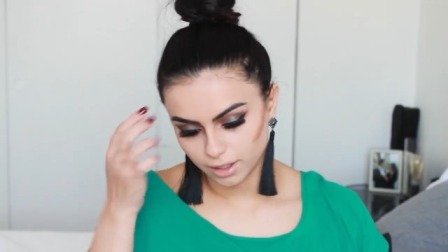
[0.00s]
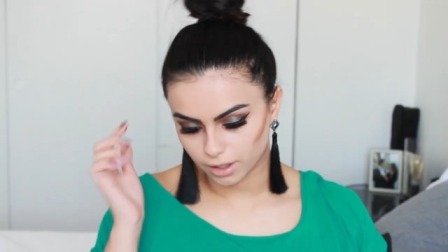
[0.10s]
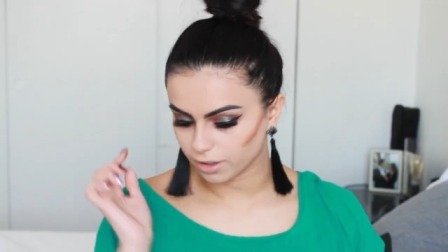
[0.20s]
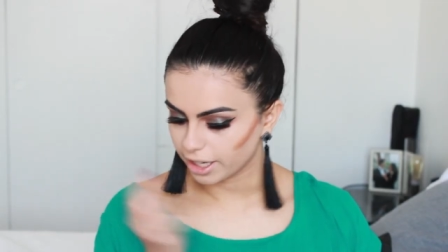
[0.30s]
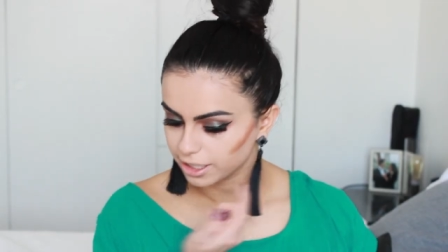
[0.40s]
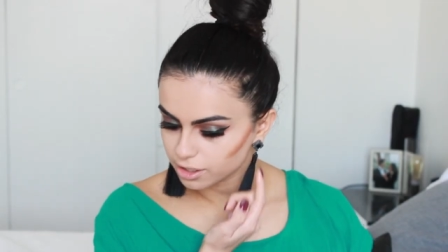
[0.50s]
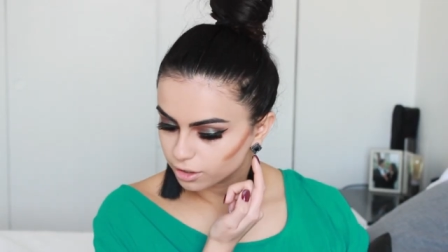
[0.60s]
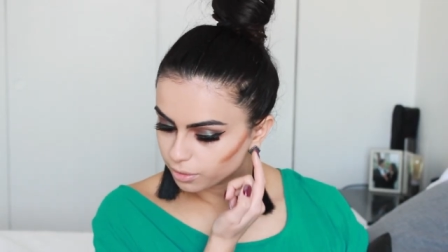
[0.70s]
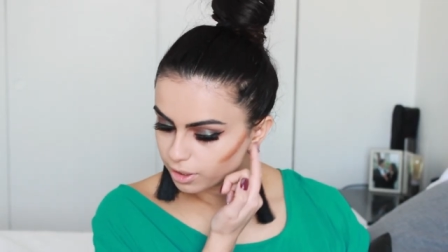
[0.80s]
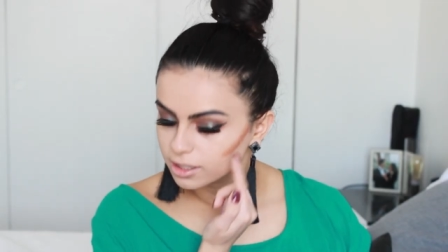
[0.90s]
Okay,
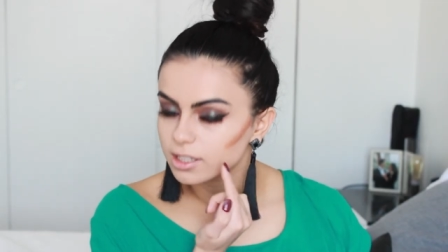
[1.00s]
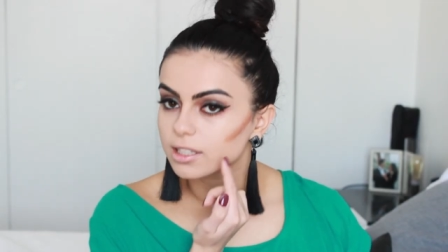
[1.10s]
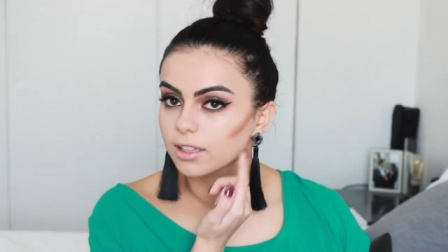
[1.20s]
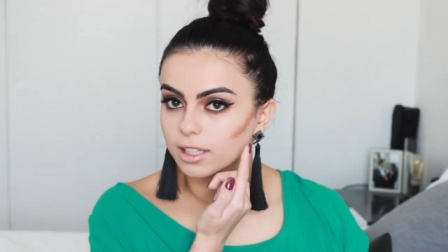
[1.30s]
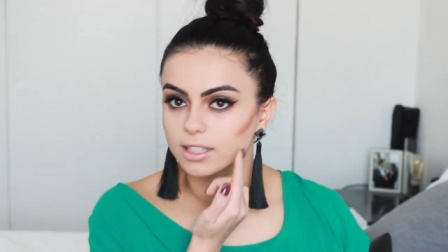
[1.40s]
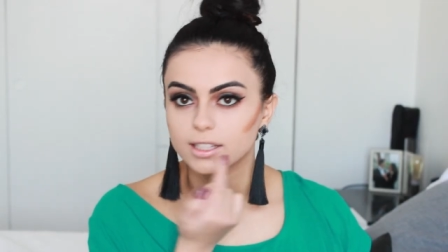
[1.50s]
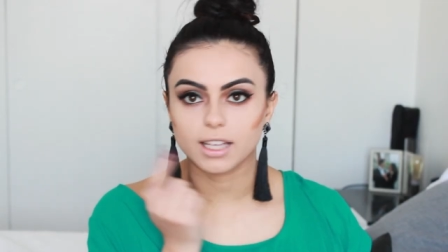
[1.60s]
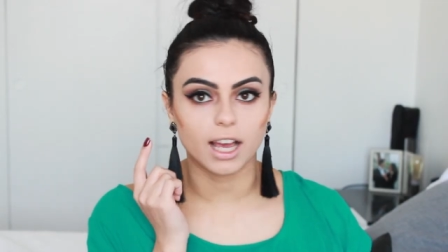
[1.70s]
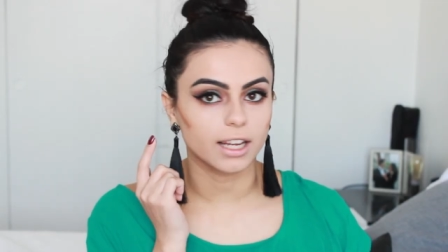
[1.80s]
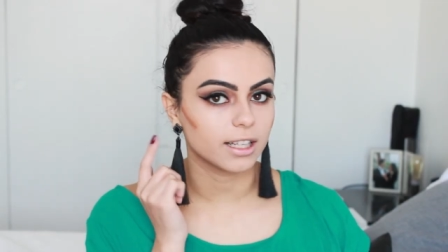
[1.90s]
so once this
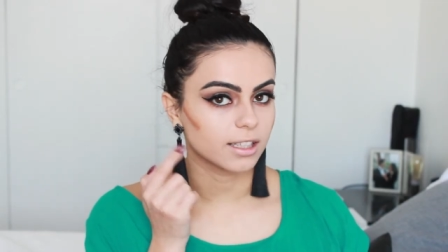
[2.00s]
side